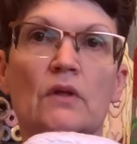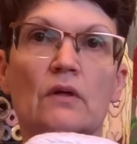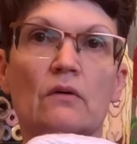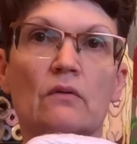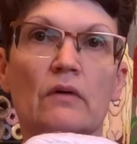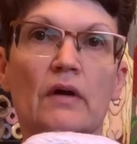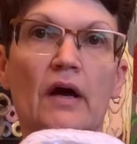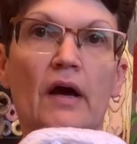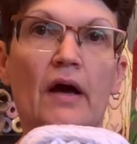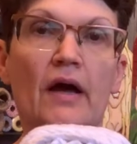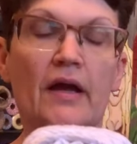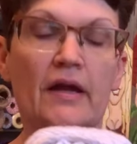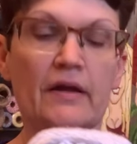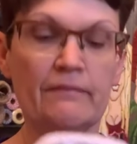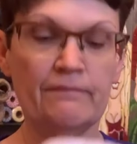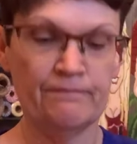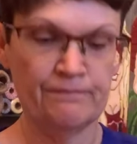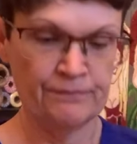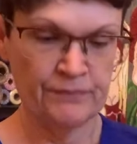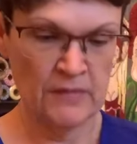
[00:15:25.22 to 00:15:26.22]
Okay?
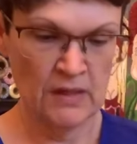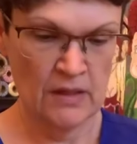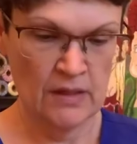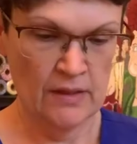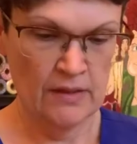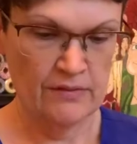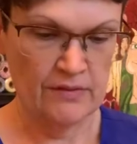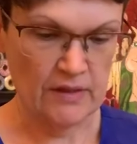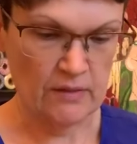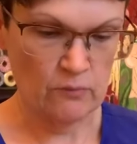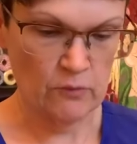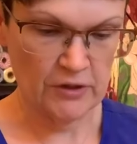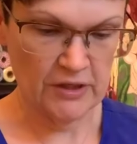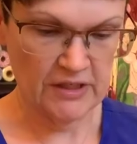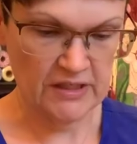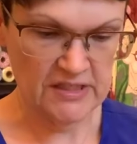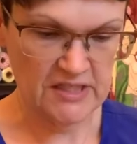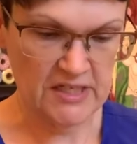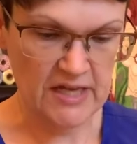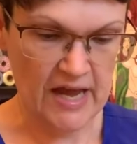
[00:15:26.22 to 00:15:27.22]
Then we're
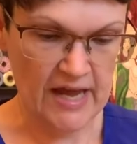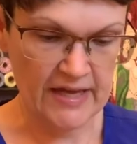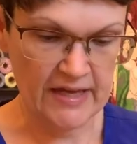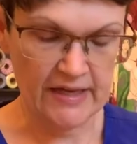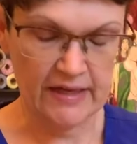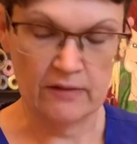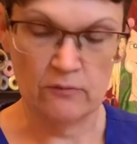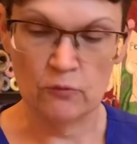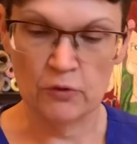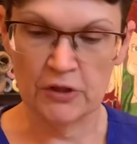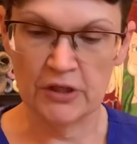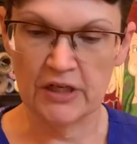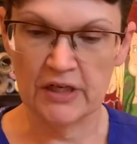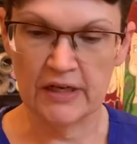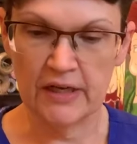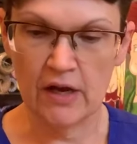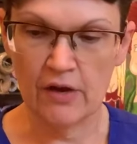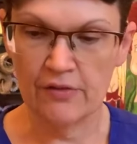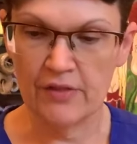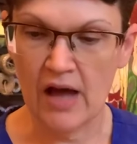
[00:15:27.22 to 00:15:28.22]
going to take it and we're going to
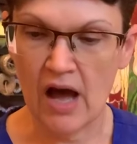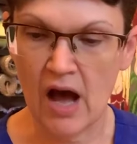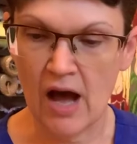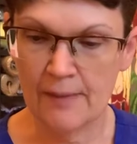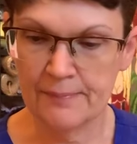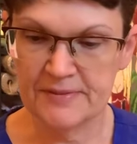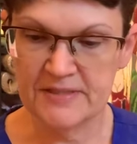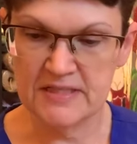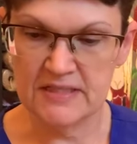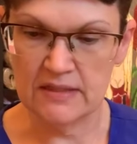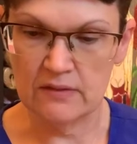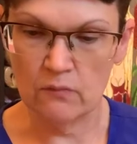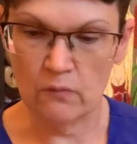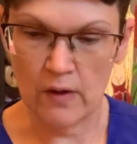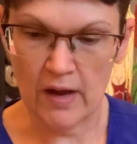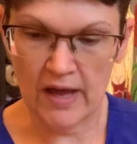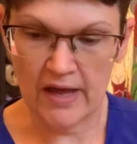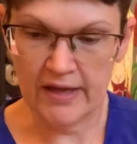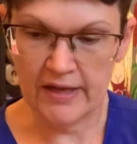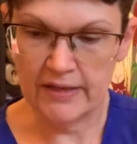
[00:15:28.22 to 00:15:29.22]
go the opposite
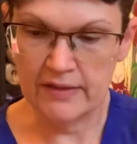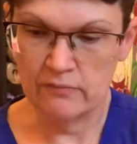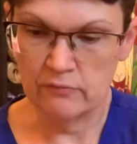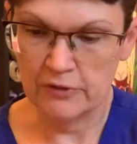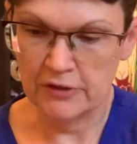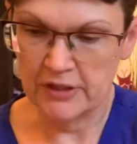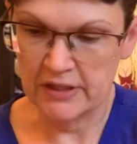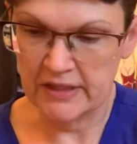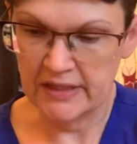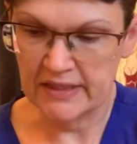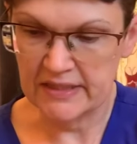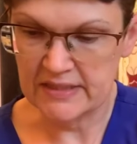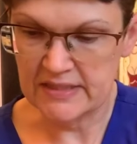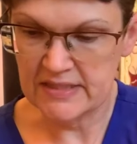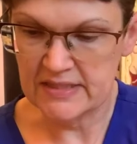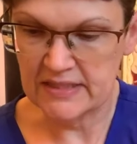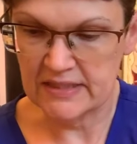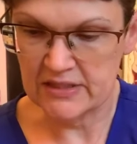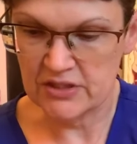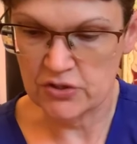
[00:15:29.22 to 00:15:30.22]
way. We're going to get
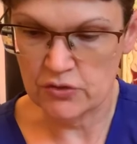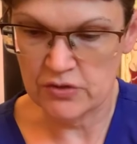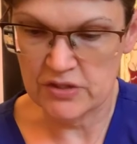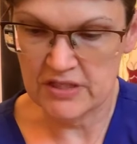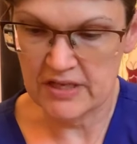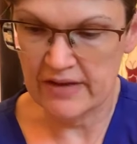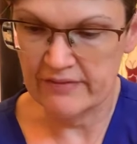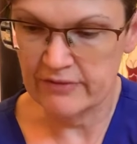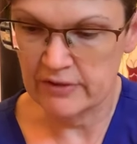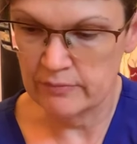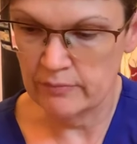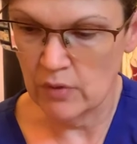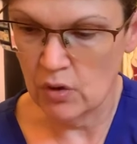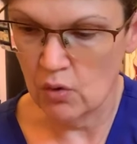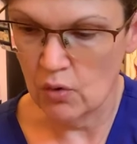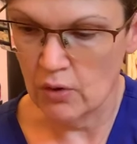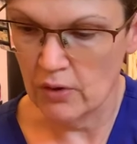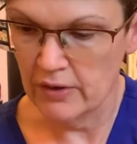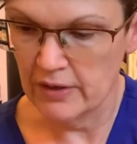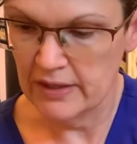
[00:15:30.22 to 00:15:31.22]
6 or 7
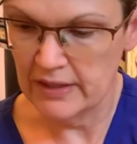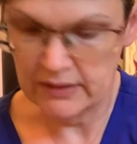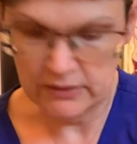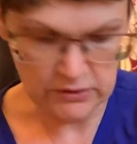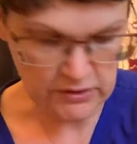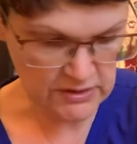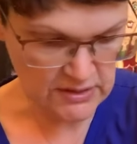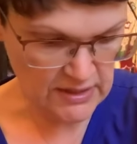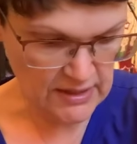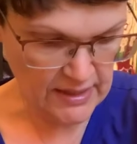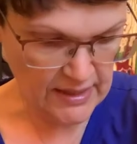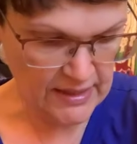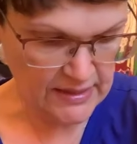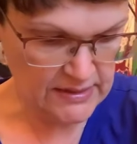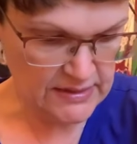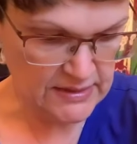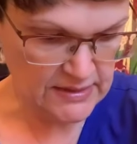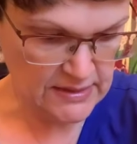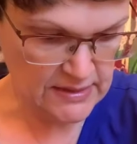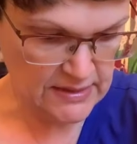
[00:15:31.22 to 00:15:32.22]
more, and it looks like I
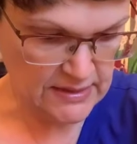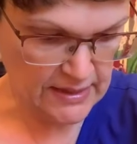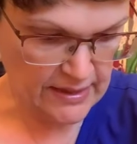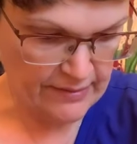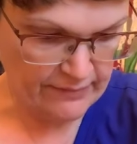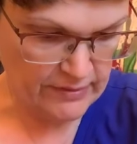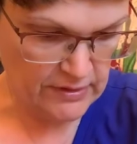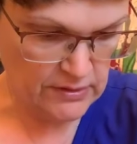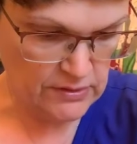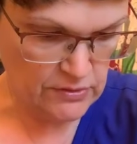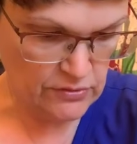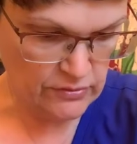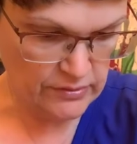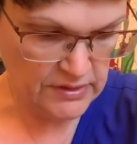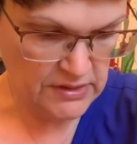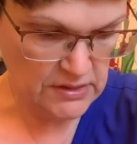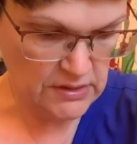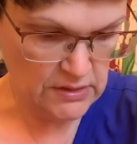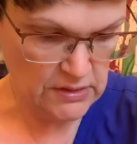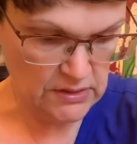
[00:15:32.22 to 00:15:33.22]
did 7.
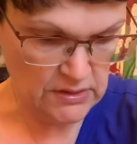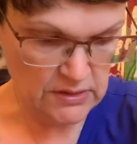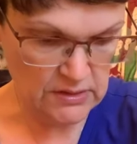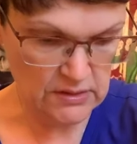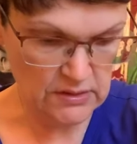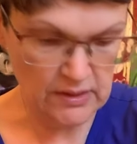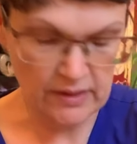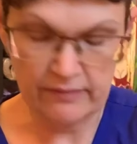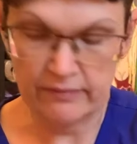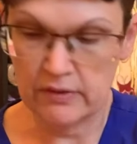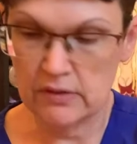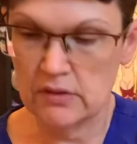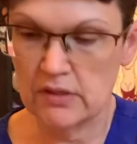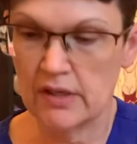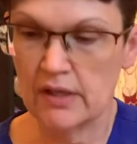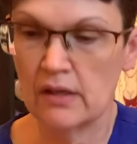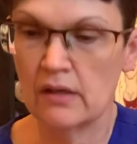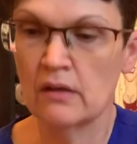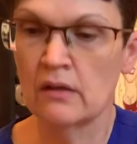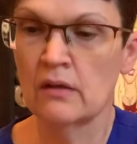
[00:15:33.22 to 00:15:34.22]
3, 6, 7,
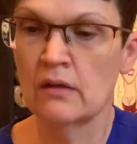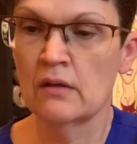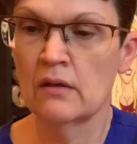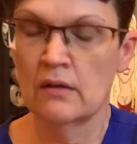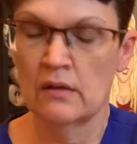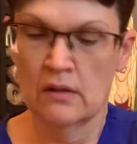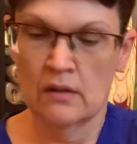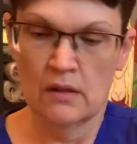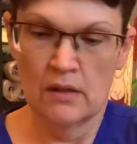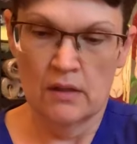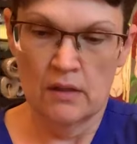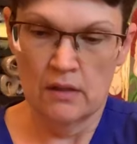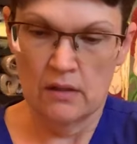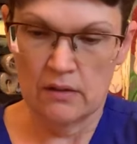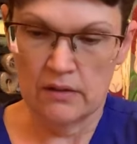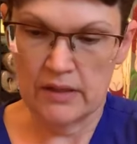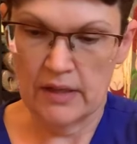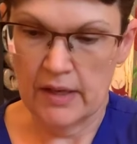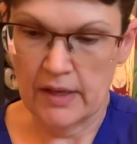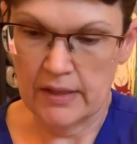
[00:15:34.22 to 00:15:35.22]
yeah.
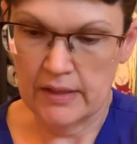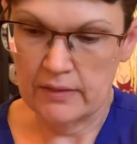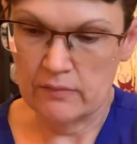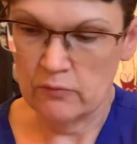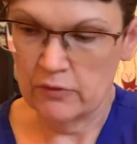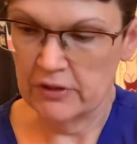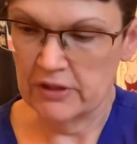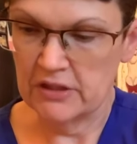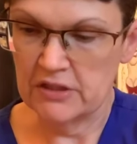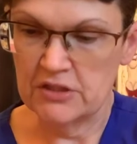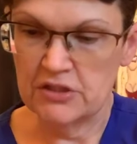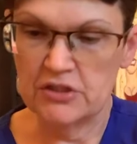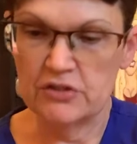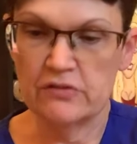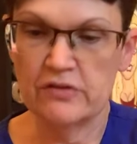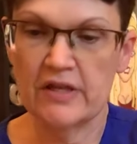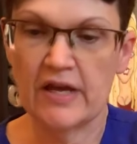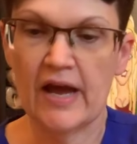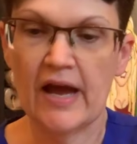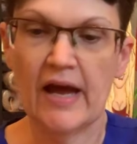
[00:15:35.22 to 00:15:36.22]
Okay, and we're going to
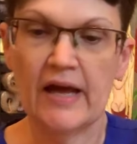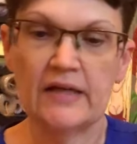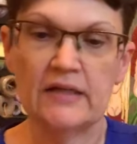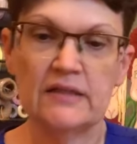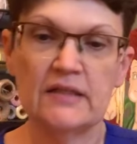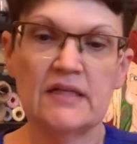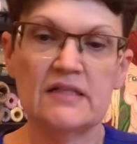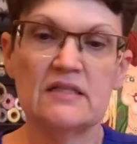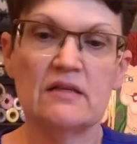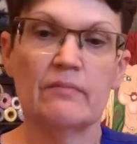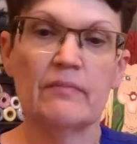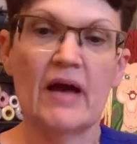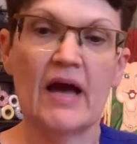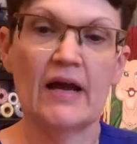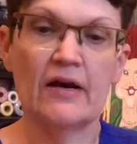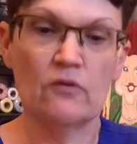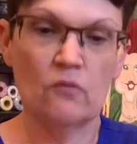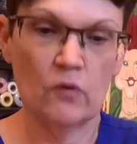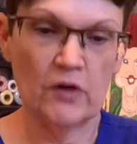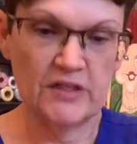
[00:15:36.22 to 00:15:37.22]
do that. It doesn't
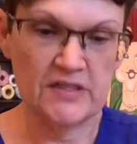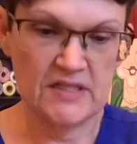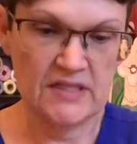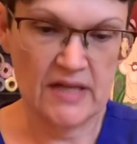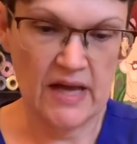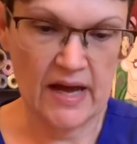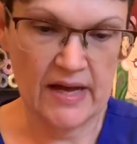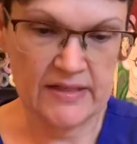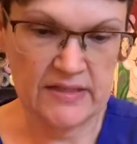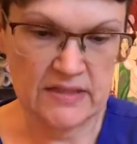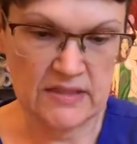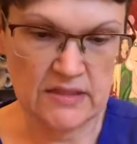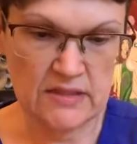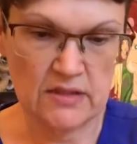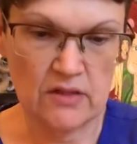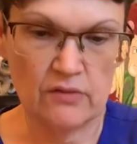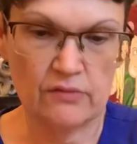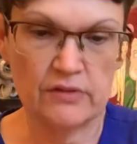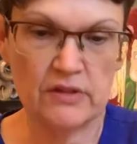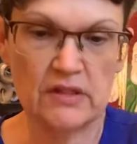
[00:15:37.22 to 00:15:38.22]
matter what size is
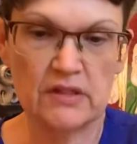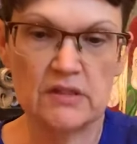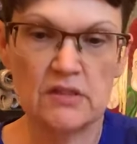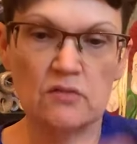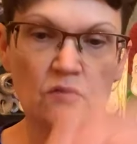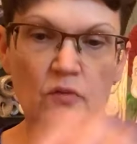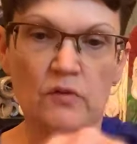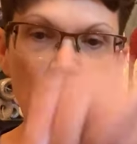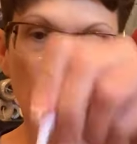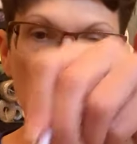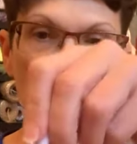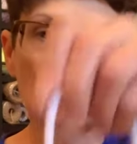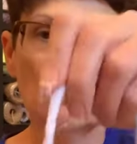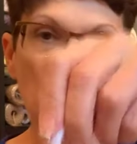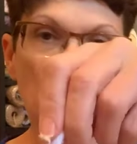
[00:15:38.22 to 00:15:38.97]
on this one.